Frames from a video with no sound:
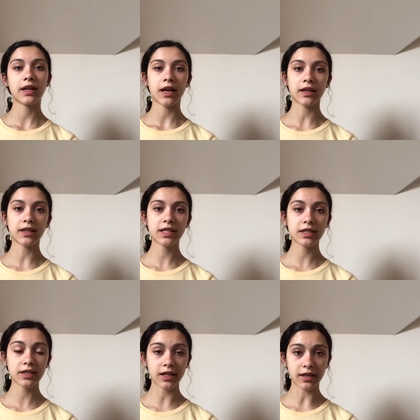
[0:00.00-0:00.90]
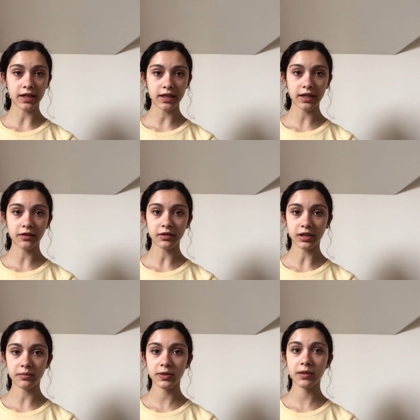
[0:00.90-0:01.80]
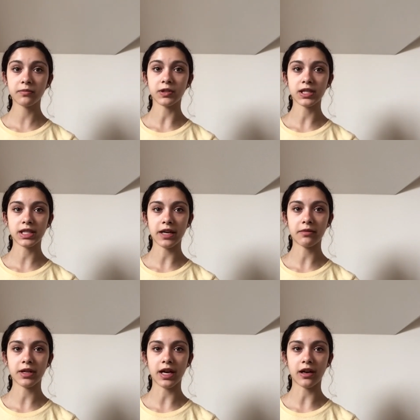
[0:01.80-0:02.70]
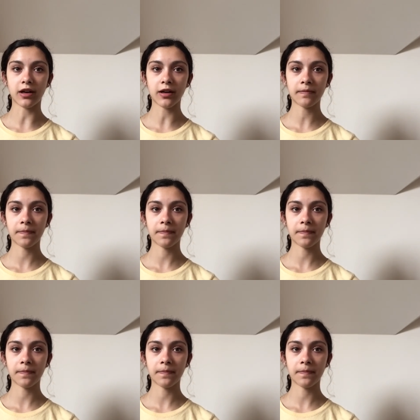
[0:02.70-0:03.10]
and glaciers that are in equilibrium will stay where they are.